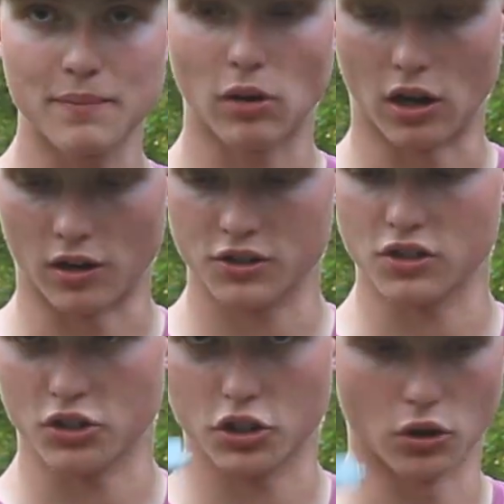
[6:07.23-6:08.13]
parts,
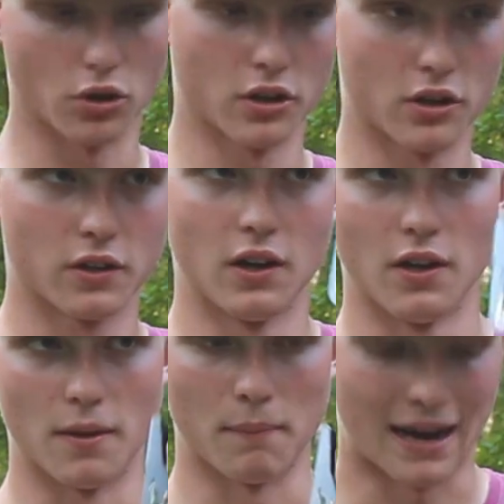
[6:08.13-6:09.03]
the shoulder,
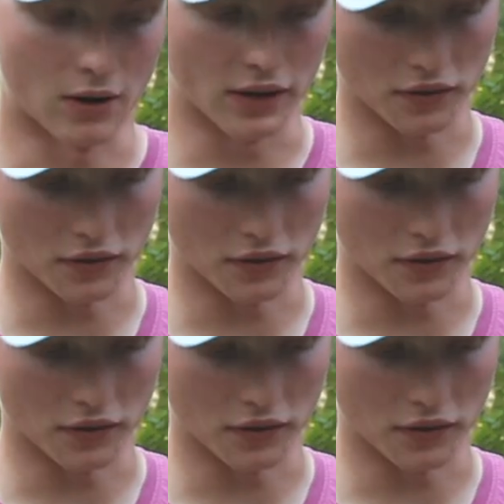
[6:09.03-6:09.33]
the mount,